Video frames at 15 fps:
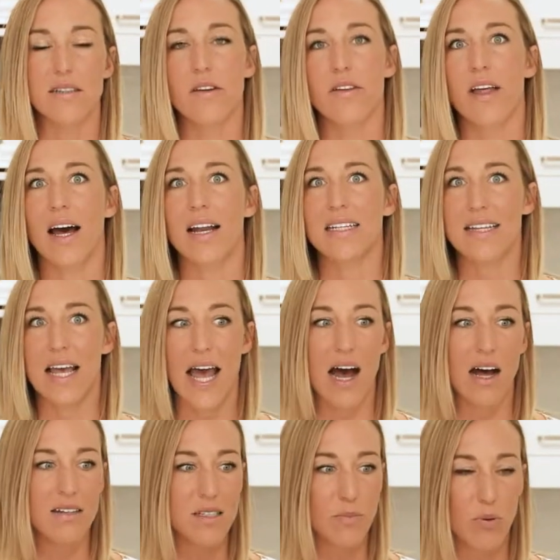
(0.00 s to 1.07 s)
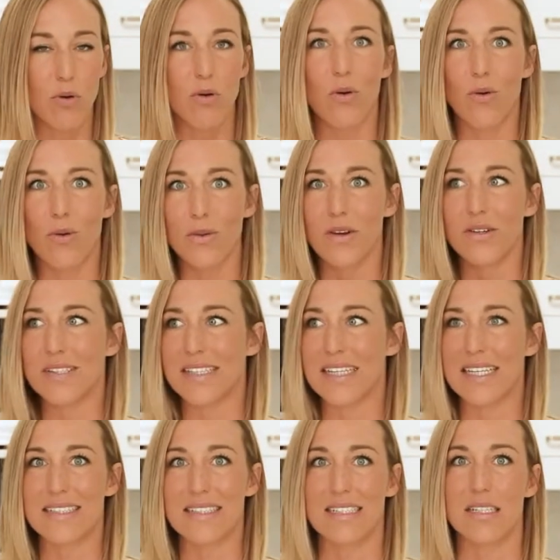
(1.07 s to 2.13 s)
So that is how to put all those
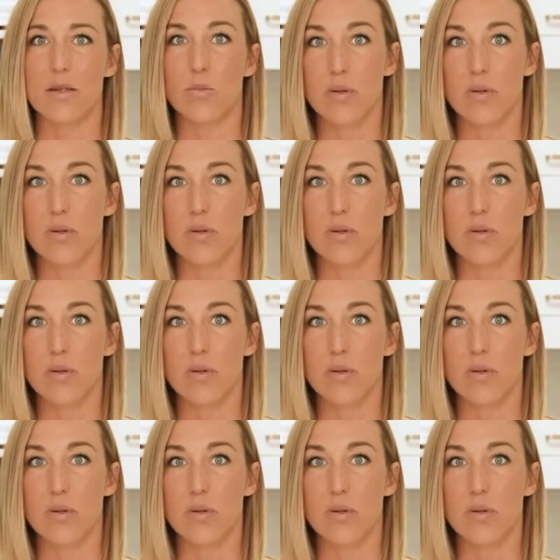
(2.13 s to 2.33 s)
things into